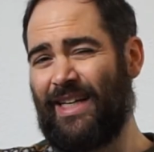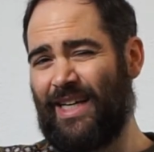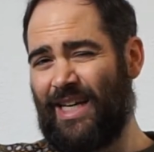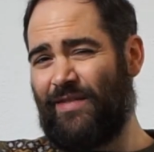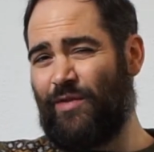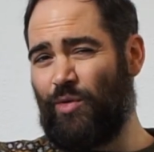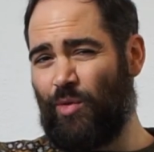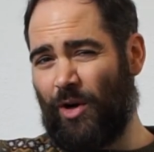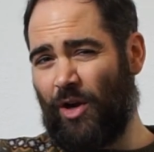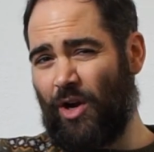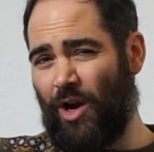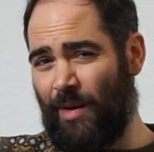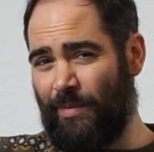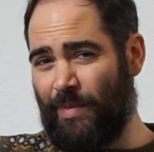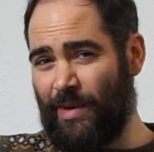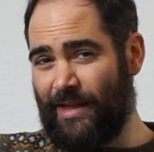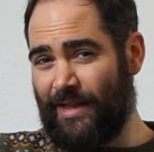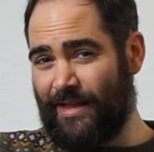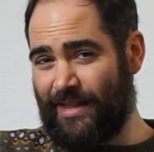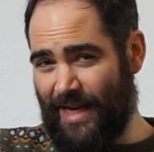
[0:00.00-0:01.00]
If you want a copy
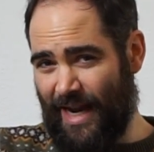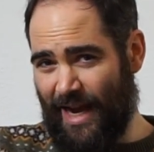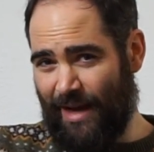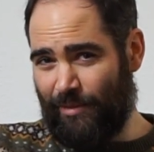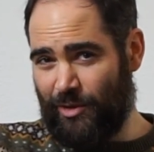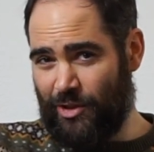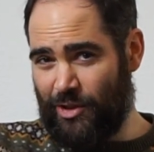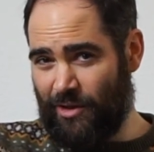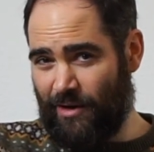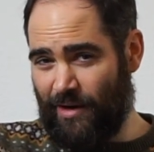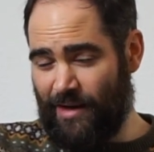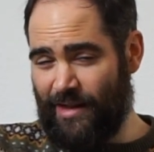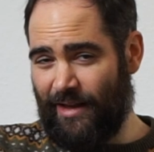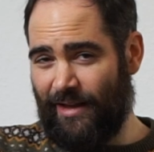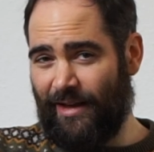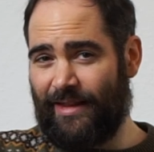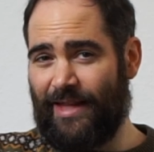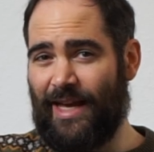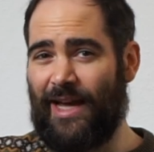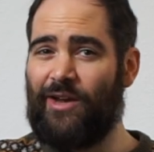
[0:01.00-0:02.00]
of the tablature or anything
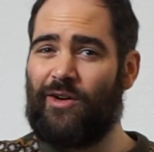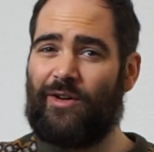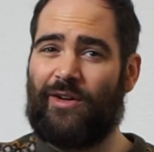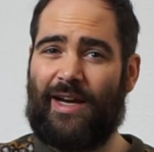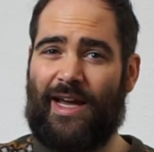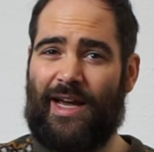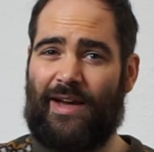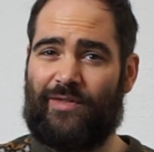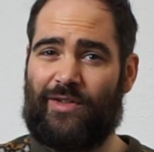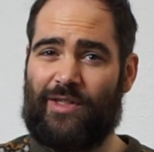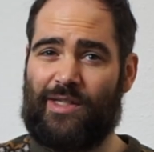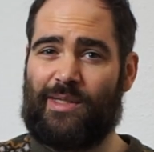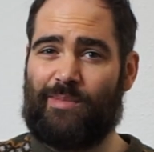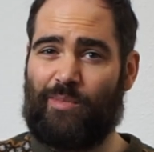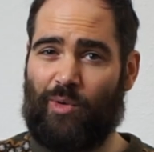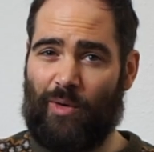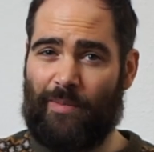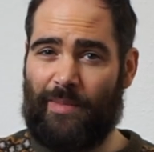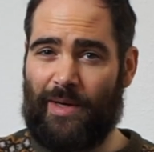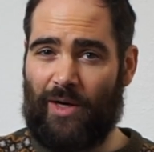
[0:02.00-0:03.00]
like that, you're going to have to
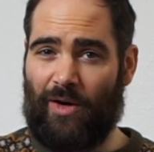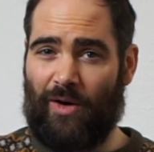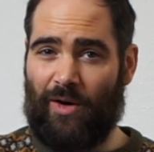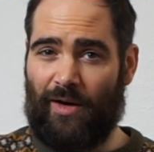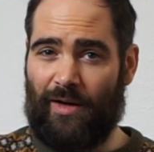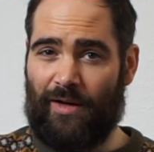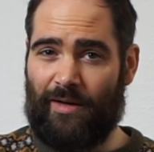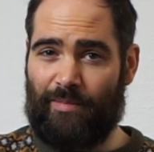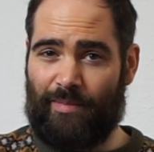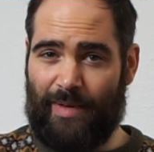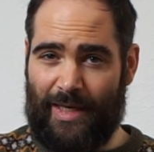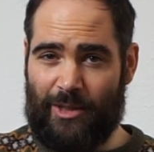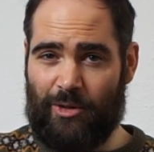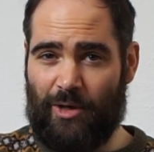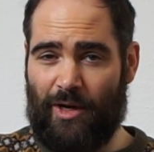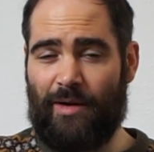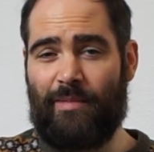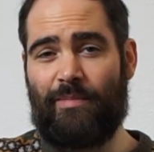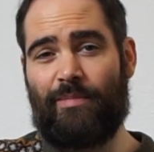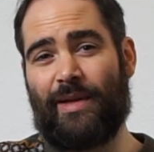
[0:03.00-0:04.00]
support me on
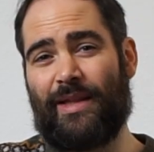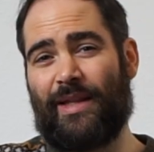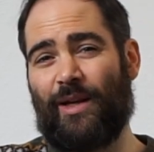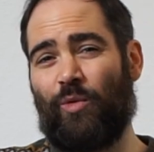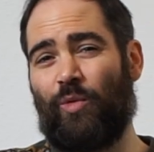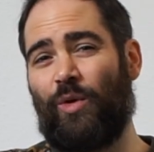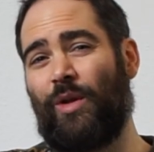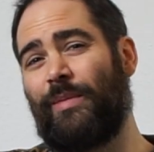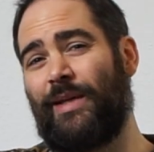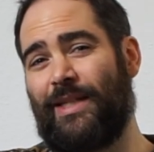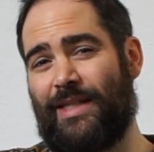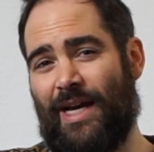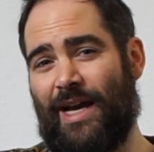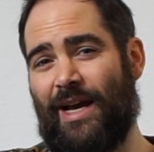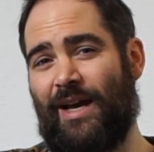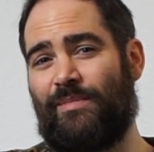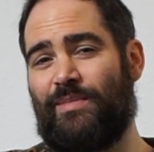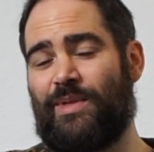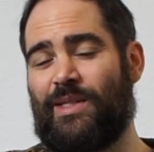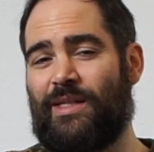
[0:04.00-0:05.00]
Patreon, but there will be
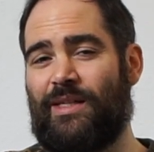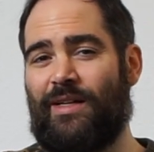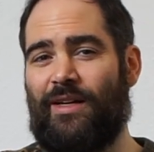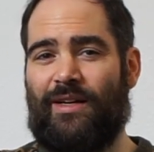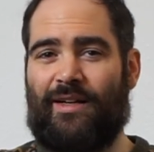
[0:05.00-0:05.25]
tabs